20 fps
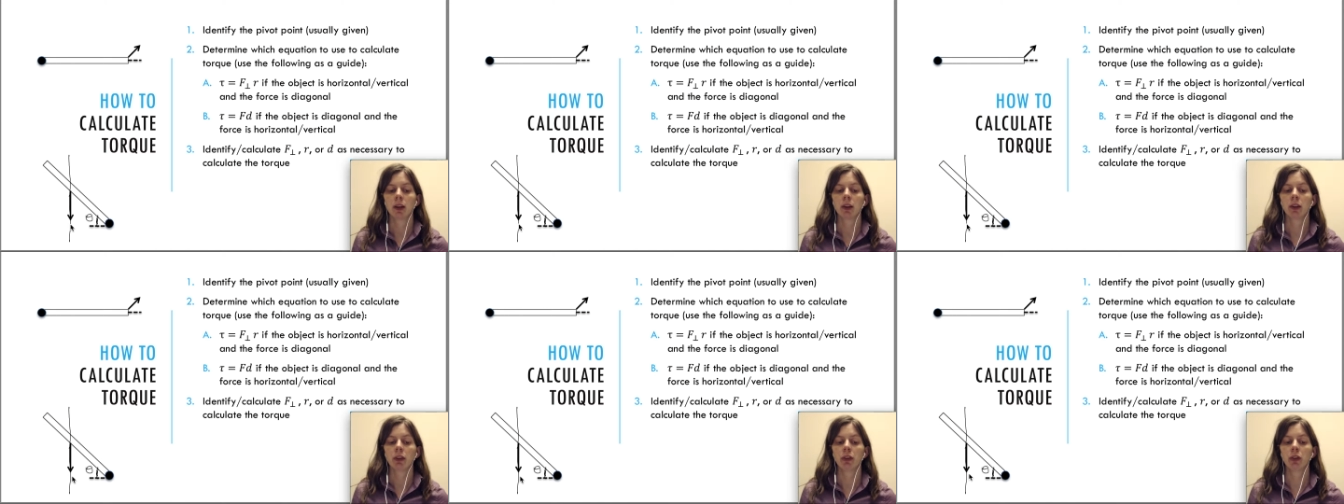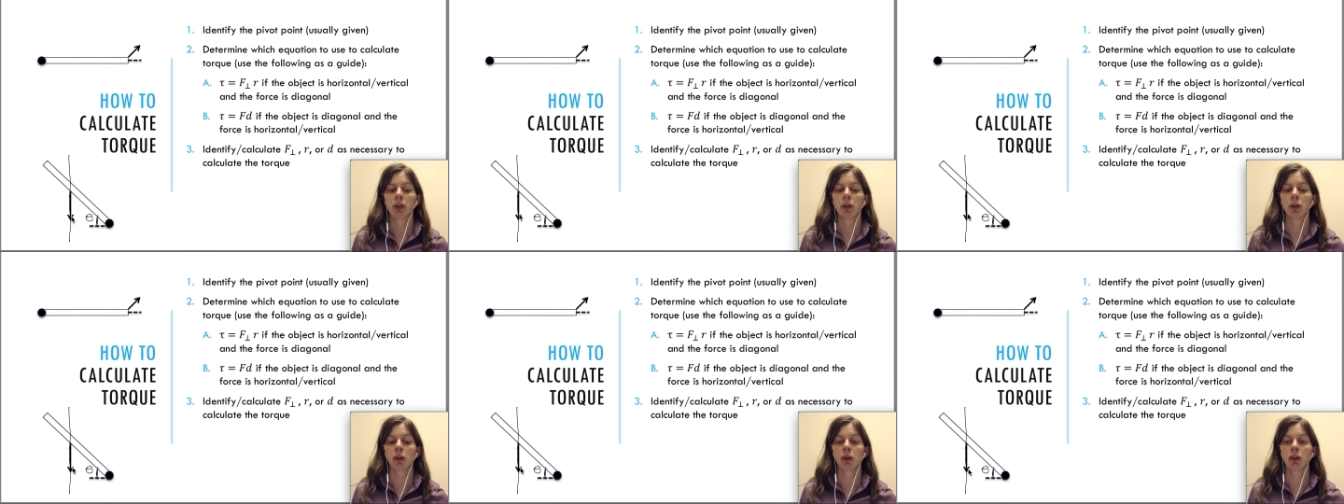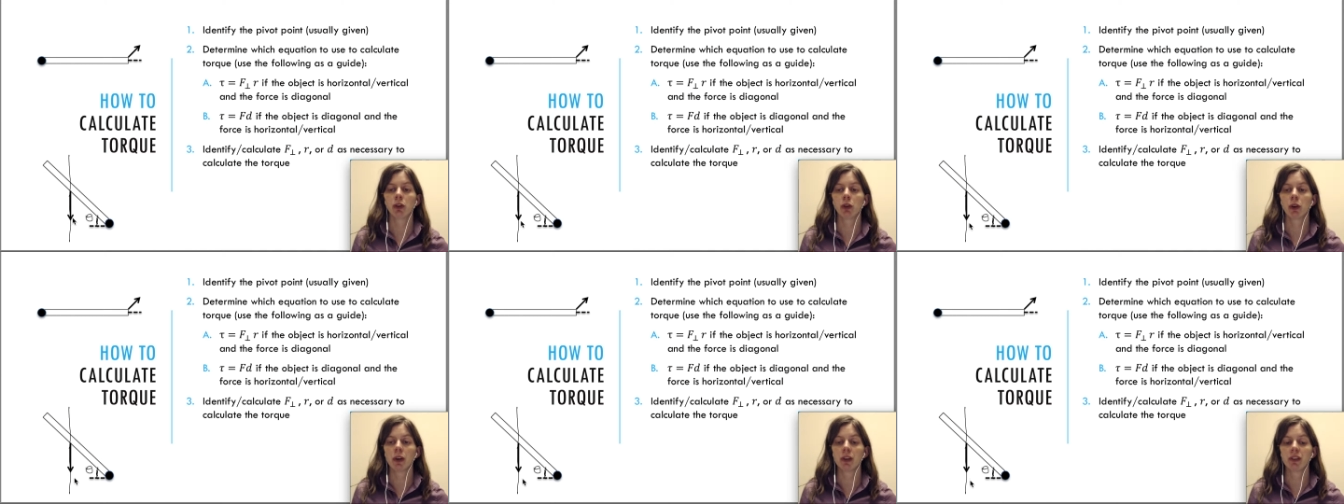so you know the
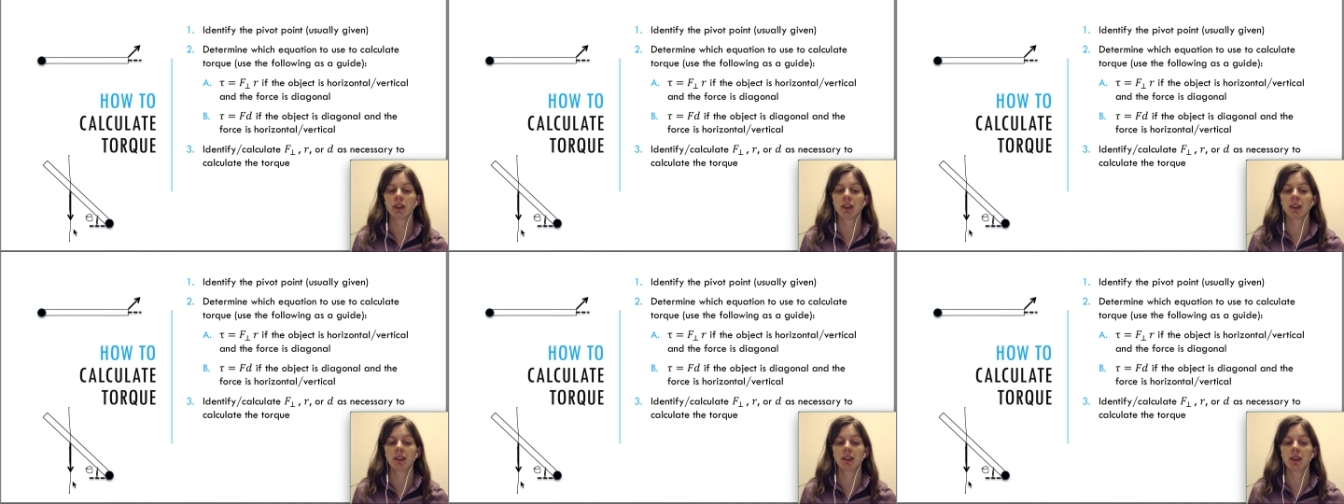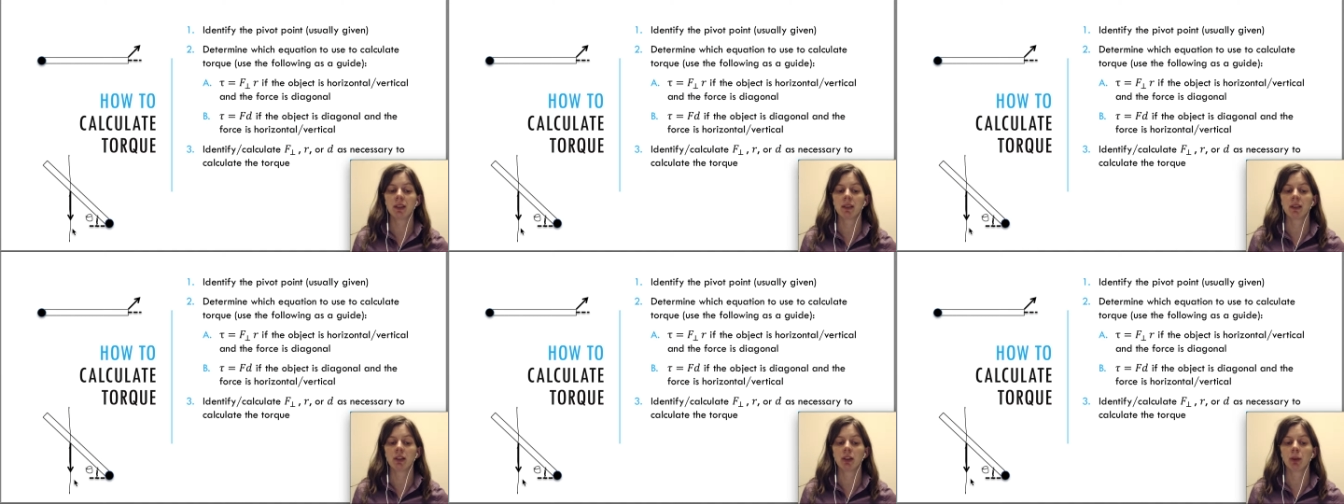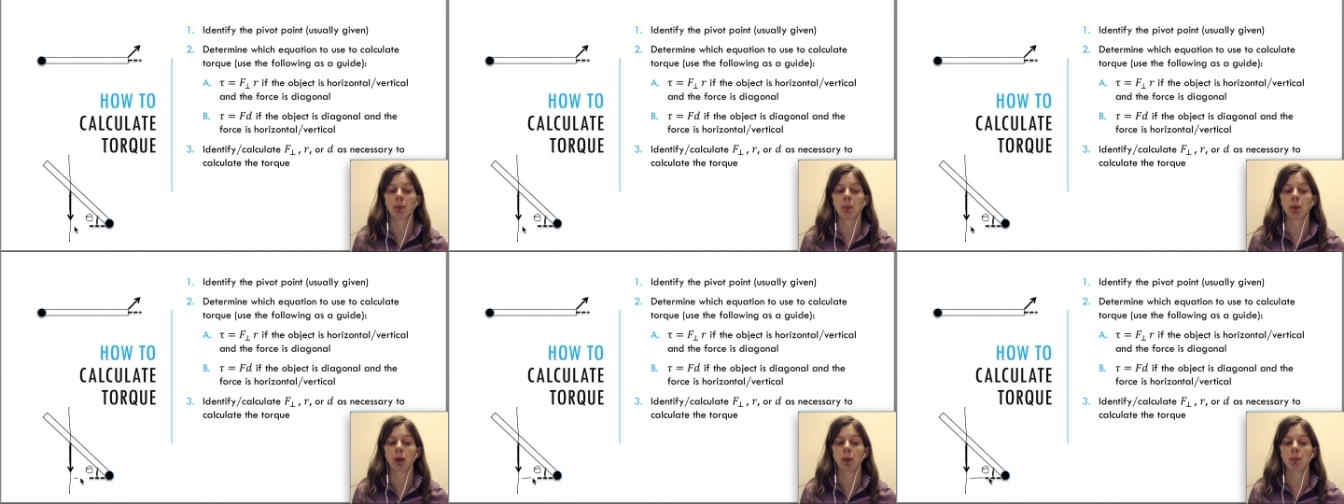shortest distance is the
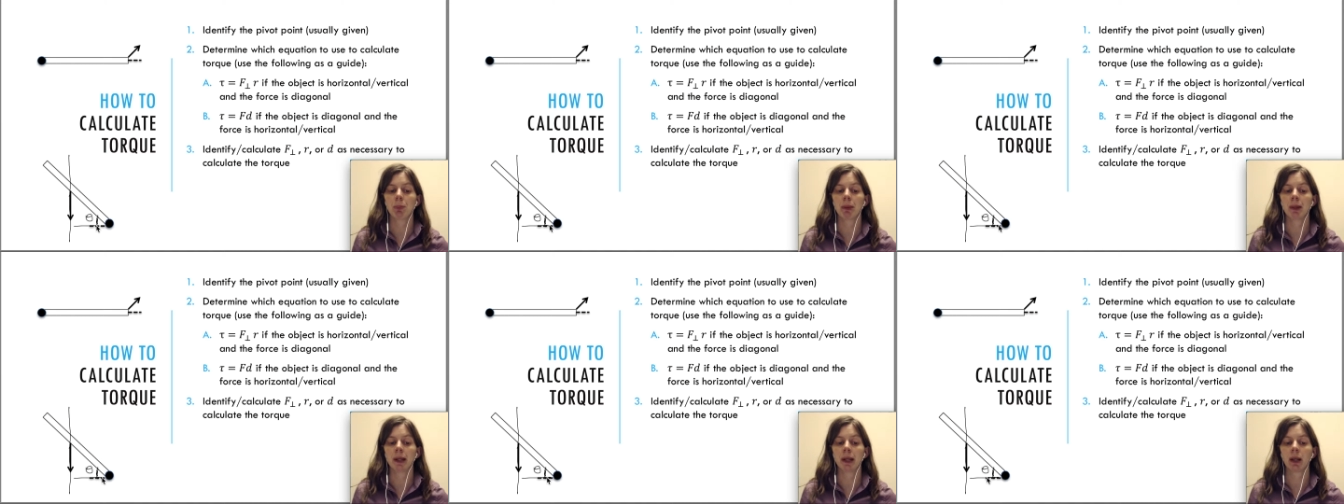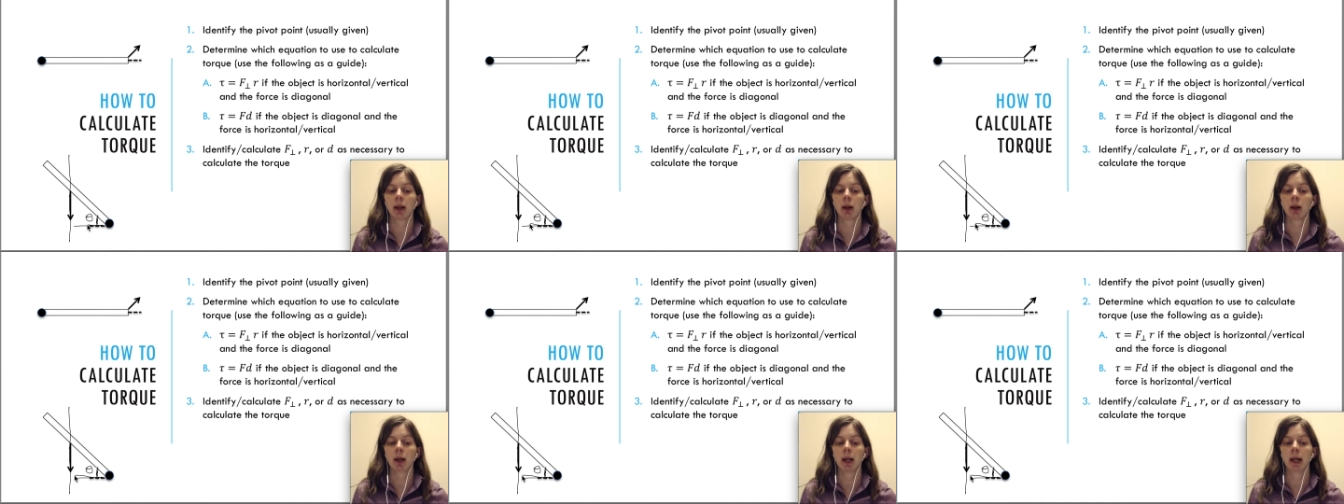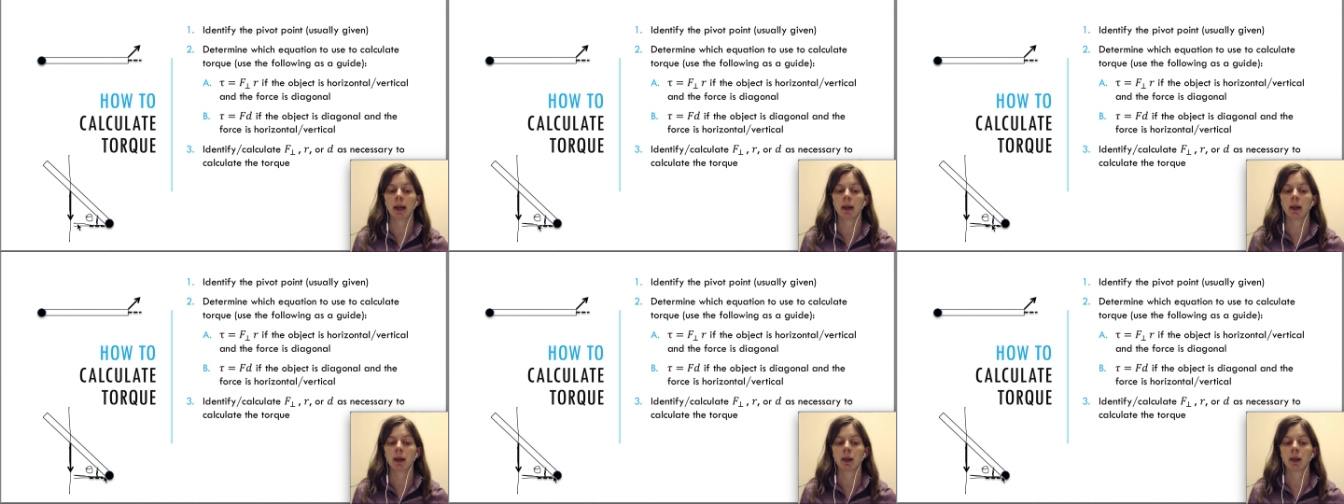perpendicular line.